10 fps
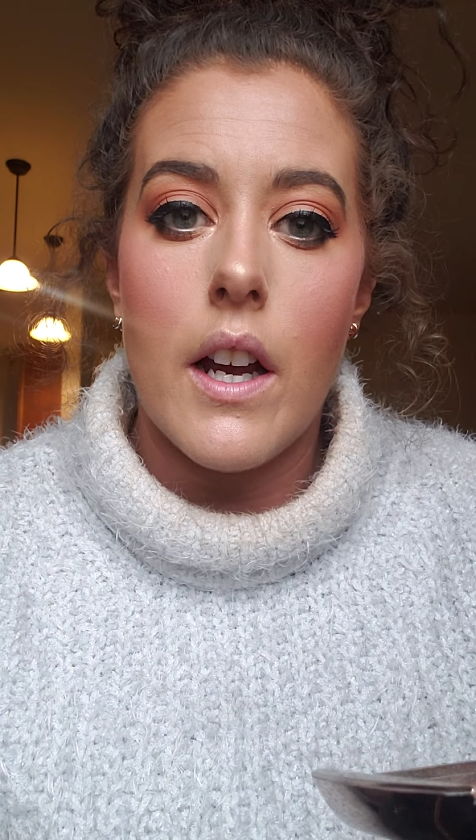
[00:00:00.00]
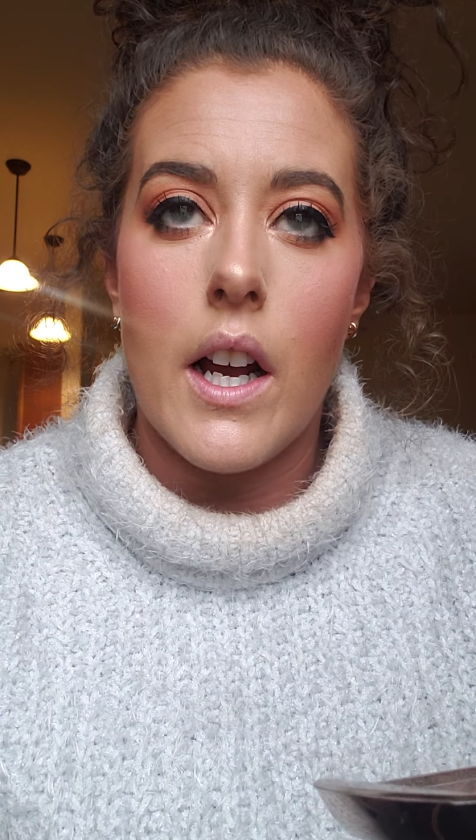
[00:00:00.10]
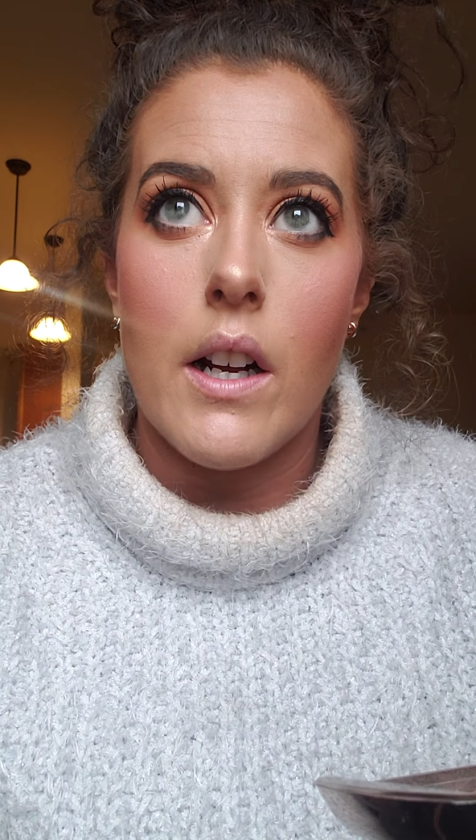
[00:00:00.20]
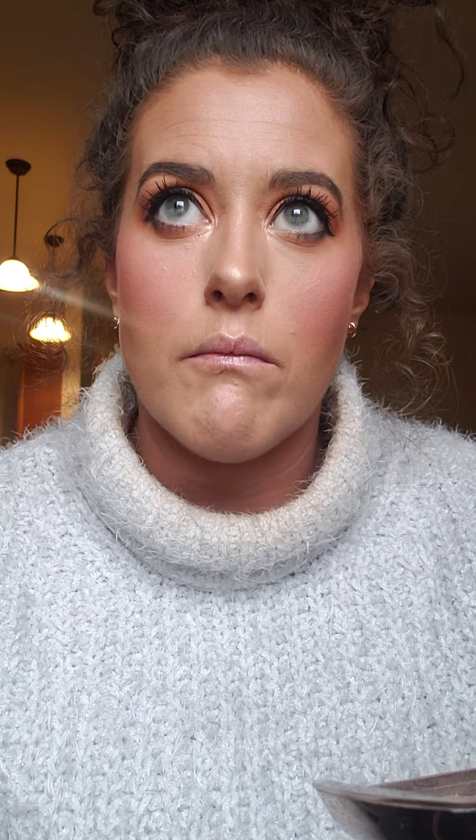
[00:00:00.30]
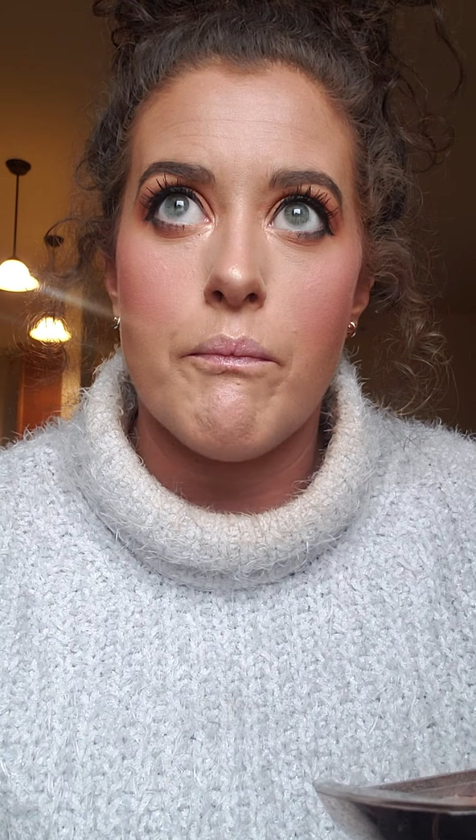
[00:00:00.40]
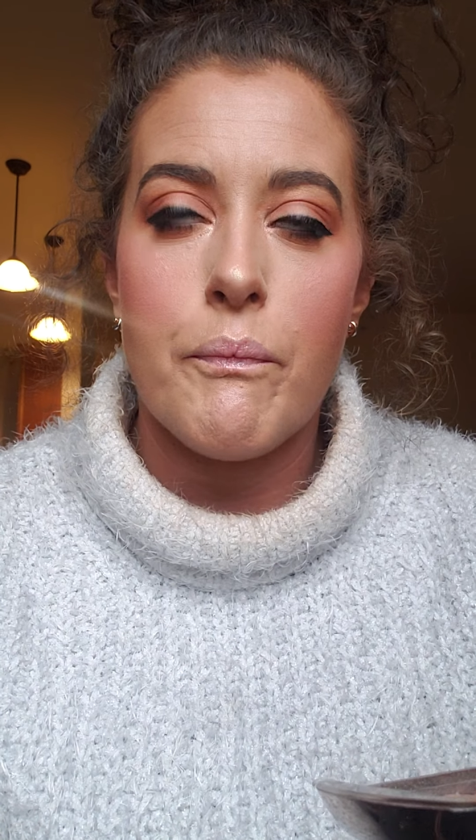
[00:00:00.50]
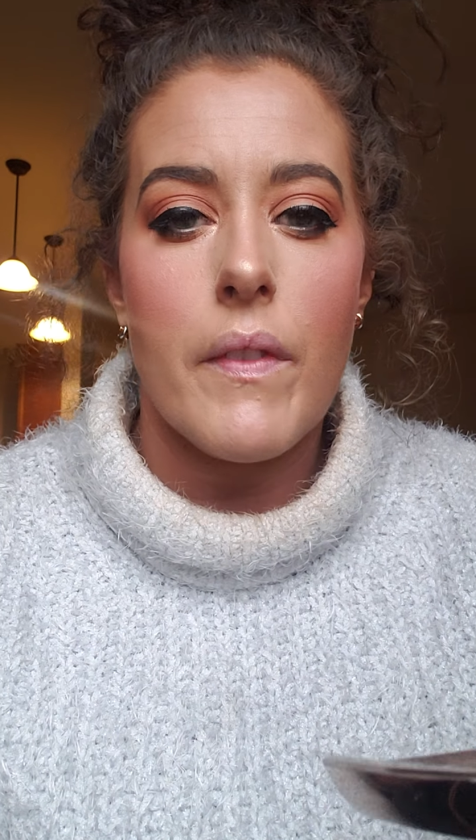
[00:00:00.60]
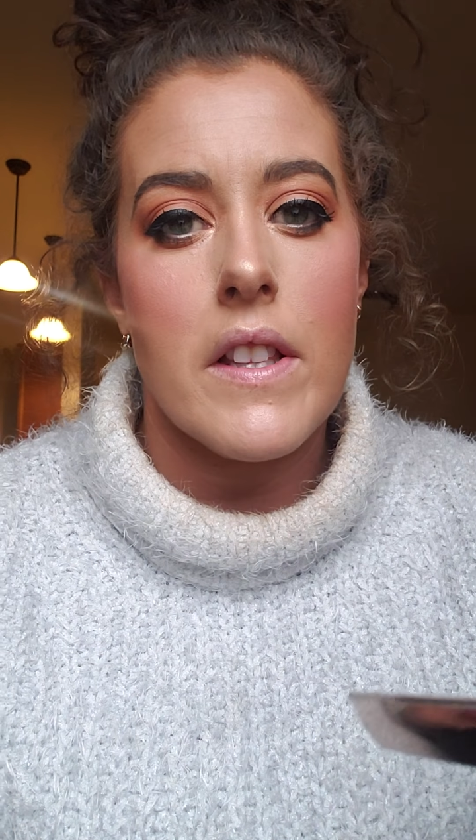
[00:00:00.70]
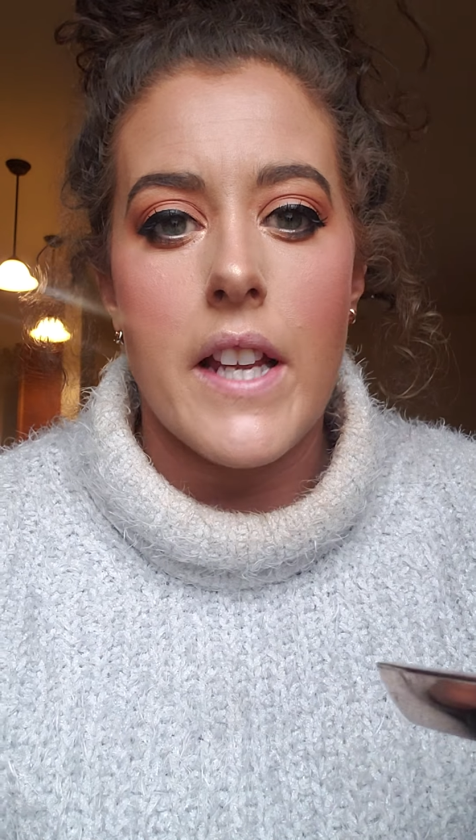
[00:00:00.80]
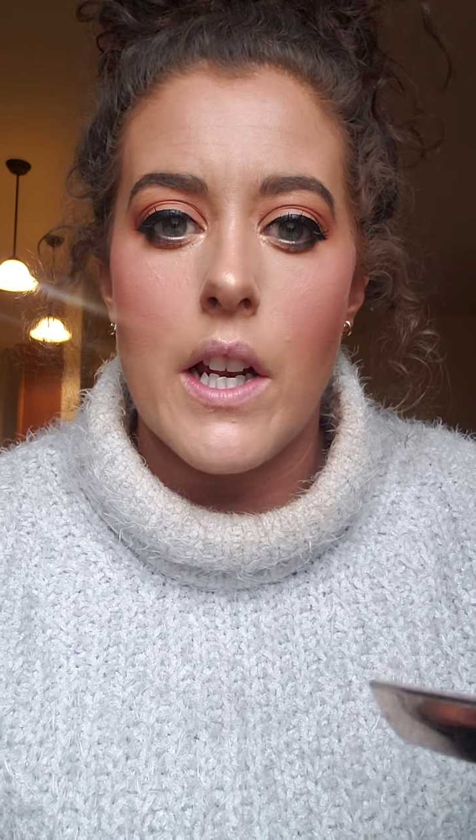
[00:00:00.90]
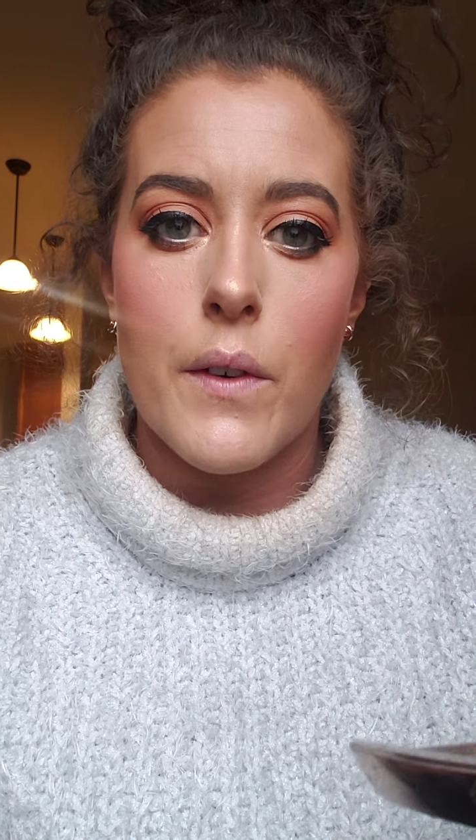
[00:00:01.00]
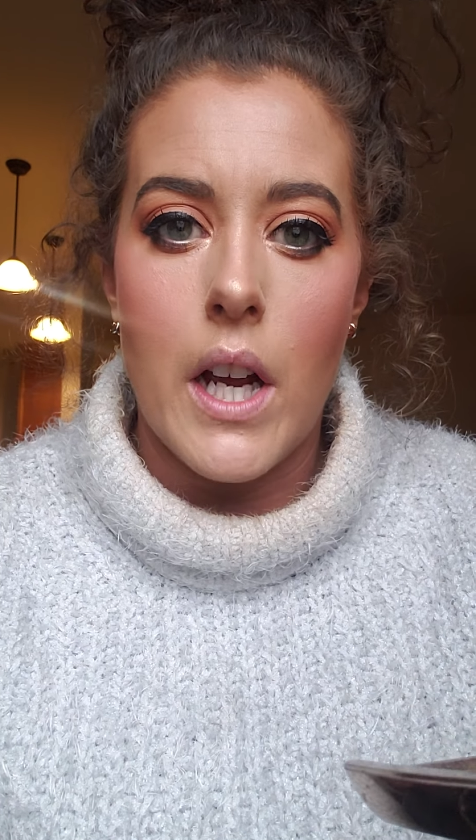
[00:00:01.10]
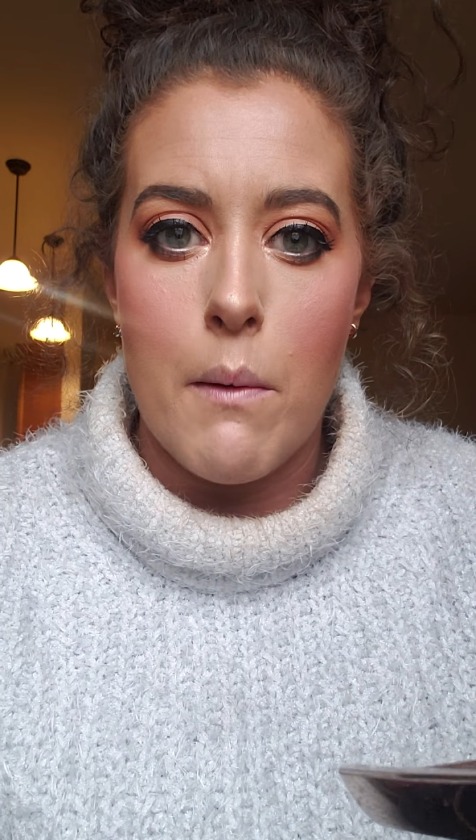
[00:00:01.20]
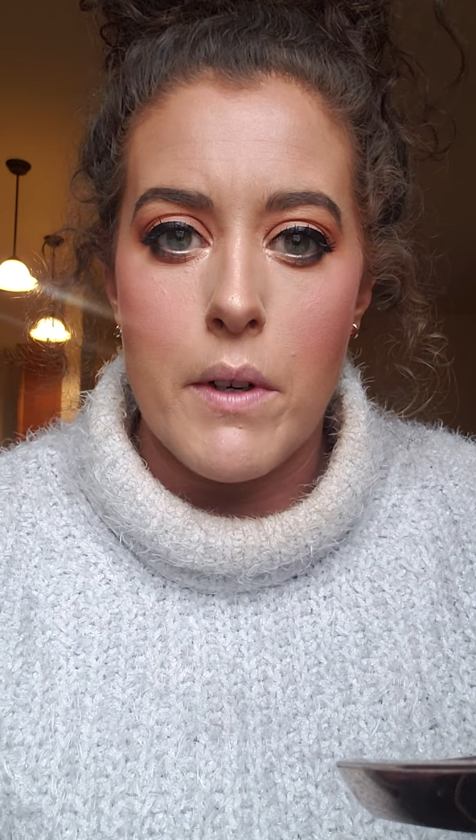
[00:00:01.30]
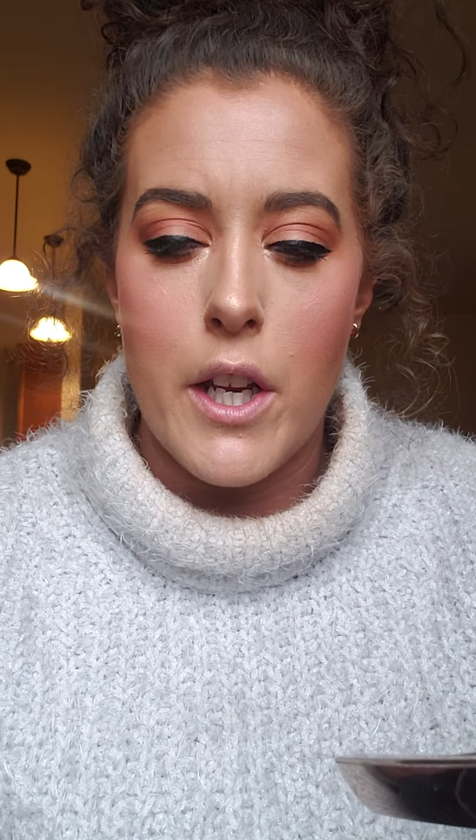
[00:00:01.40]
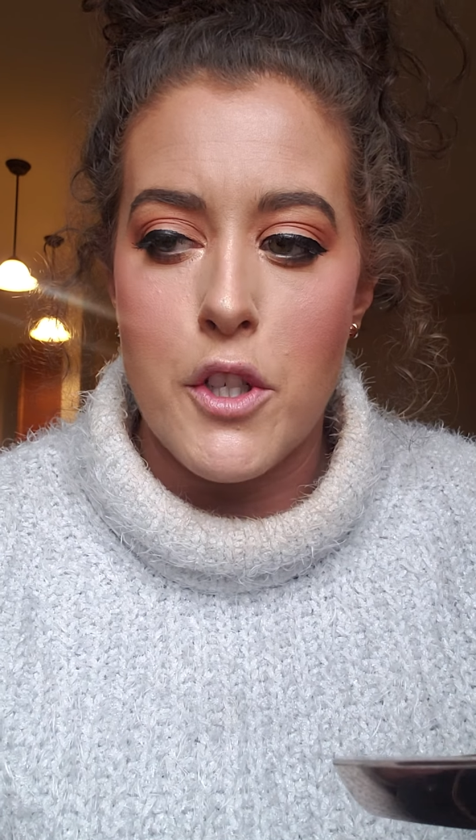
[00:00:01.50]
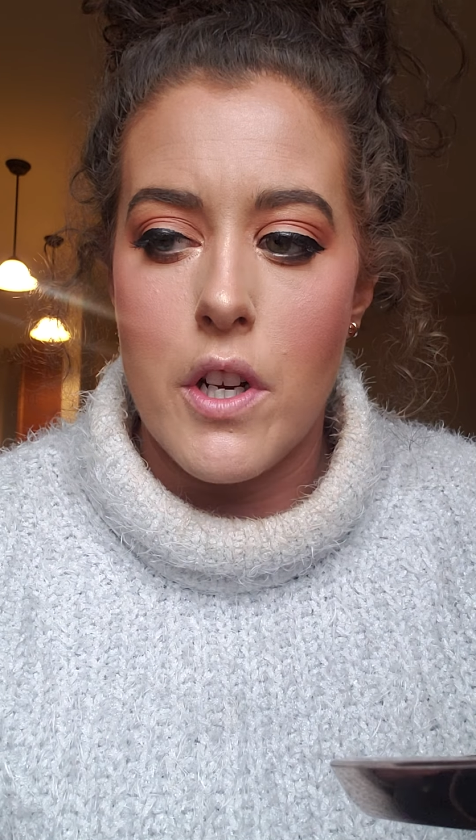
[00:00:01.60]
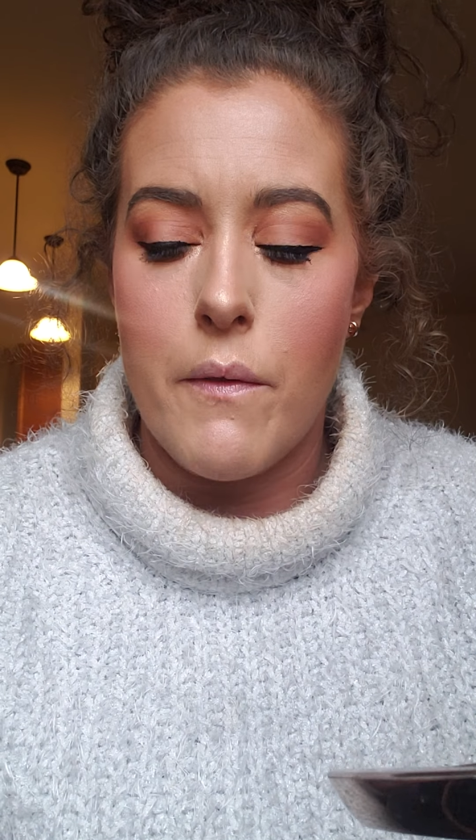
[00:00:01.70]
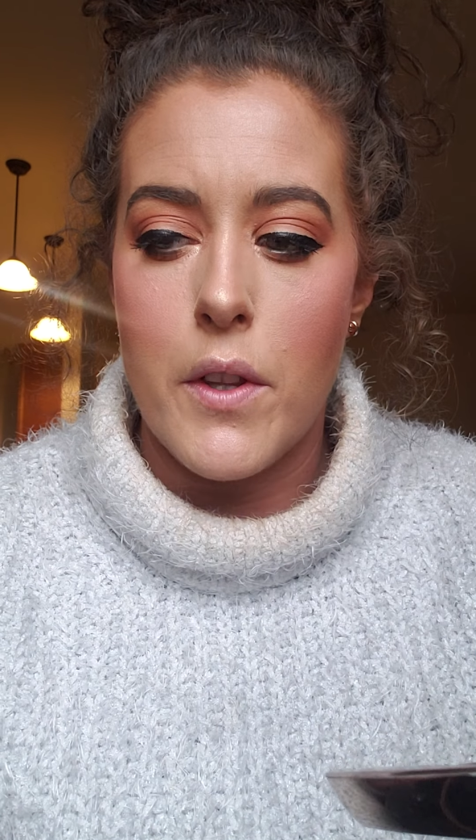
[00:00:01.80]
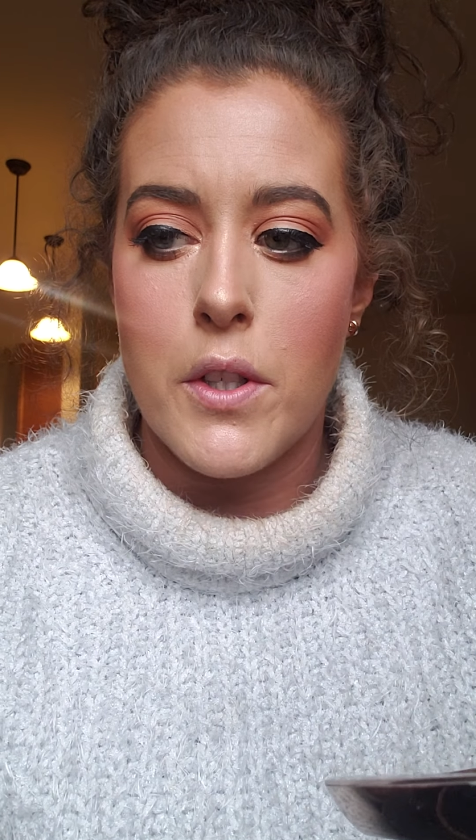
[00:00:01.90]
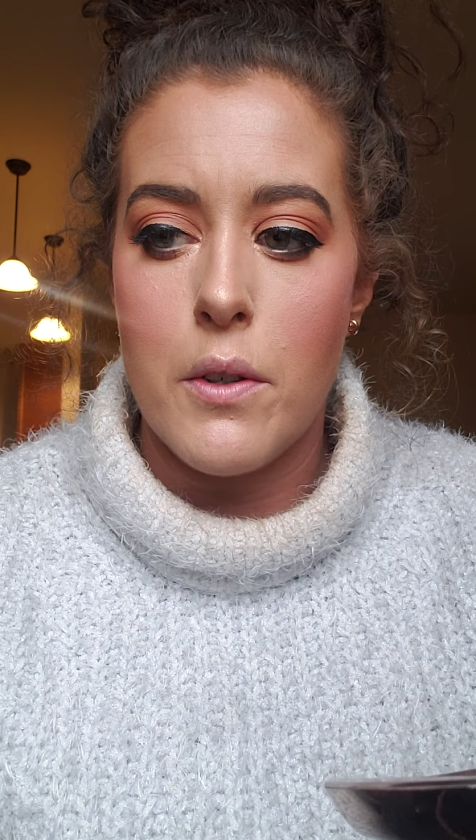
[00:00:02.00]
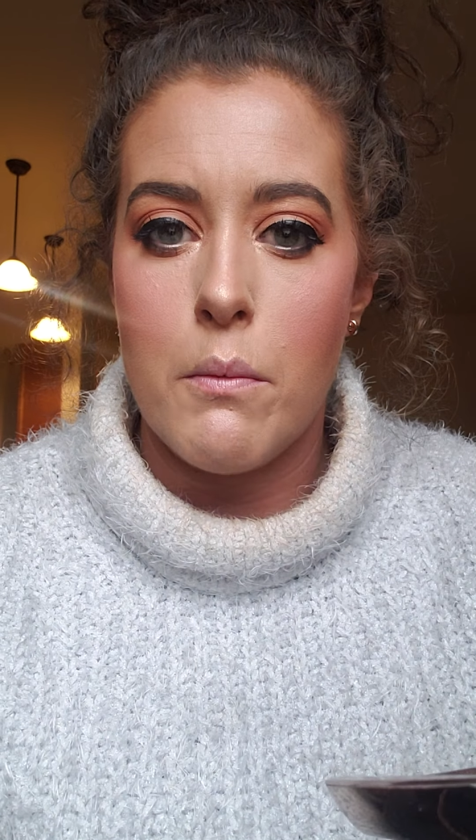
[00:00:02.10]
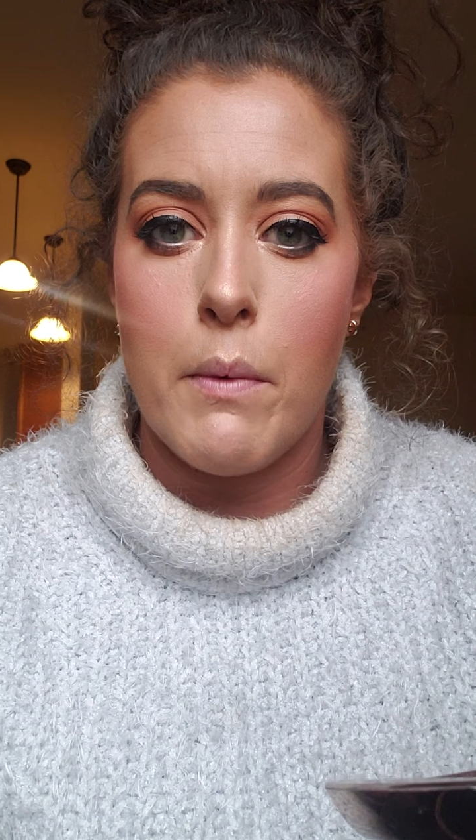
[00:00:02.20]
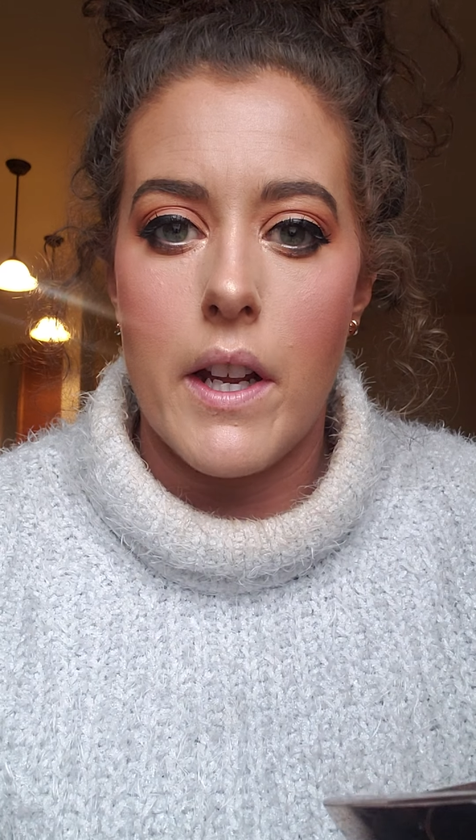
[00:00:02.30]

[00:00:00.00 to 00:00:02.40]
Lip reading: It's kind of a combination of the two,